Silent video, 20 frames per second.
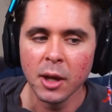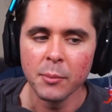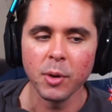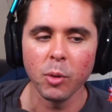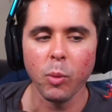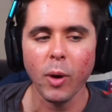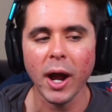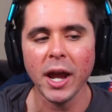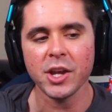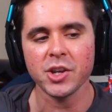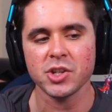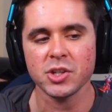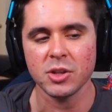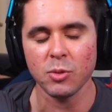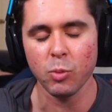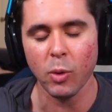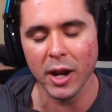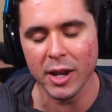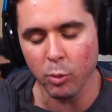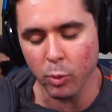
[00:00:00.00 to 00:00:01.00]
But why
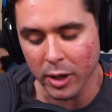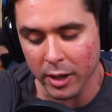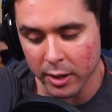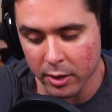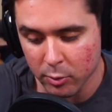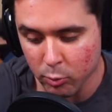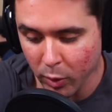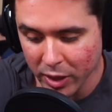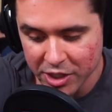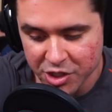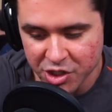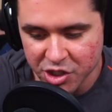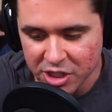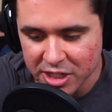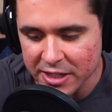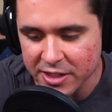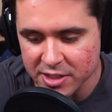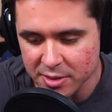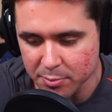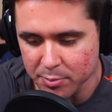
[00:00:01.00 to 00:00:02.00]
does
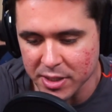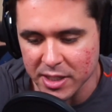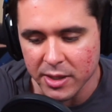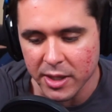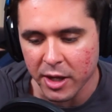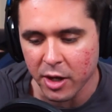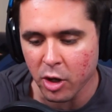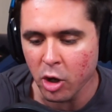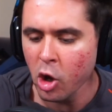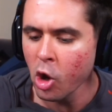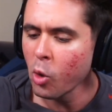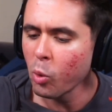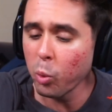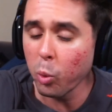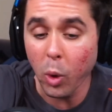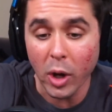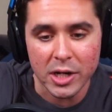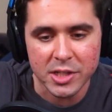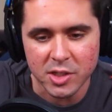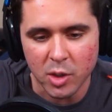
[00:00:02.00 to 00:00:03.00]
she need to be there?
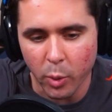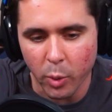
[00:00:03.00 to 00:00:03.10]
What is